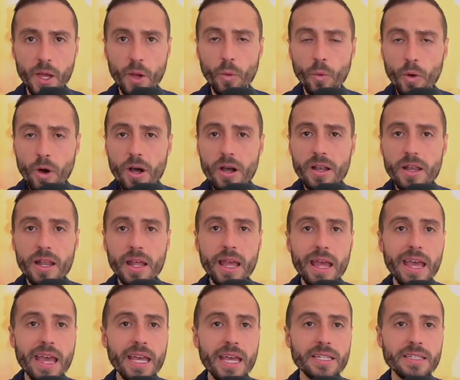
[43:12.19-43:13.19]
What
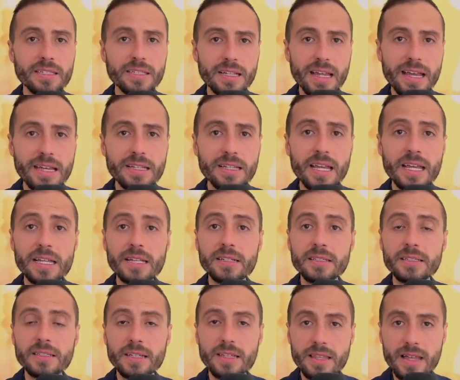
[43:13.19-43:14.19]
has led
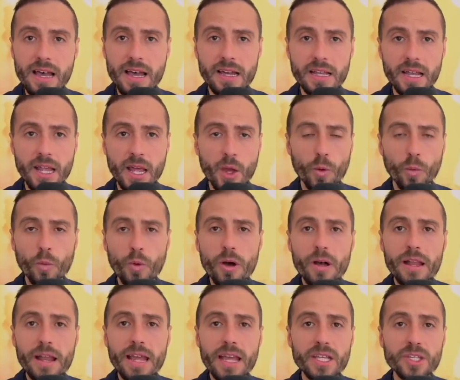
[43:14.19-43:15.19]
to that?
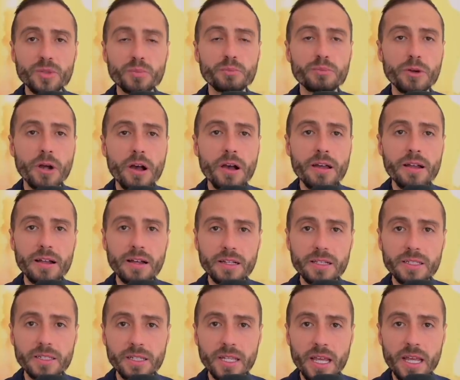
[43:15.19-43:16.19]
What has brought
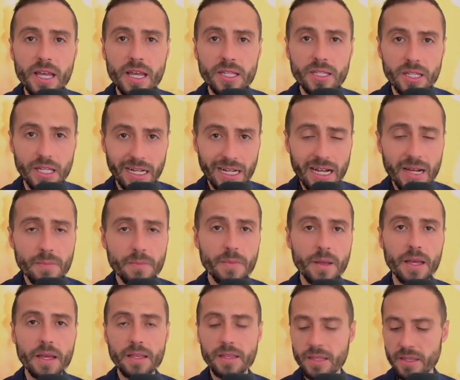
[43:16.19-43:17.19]
us to
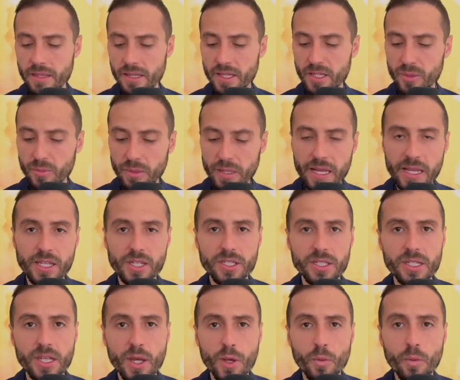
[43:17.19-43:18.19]
come to this
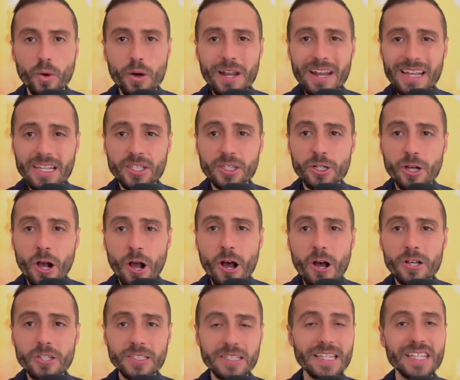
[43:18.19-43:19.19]
place? What has
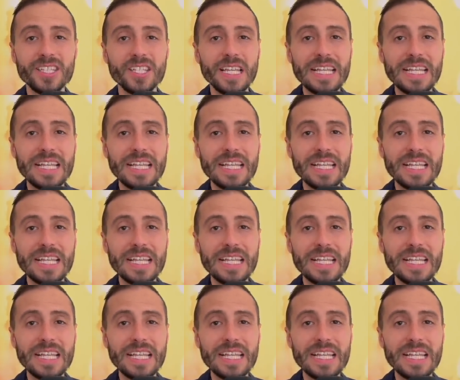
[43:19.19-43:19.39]
caused this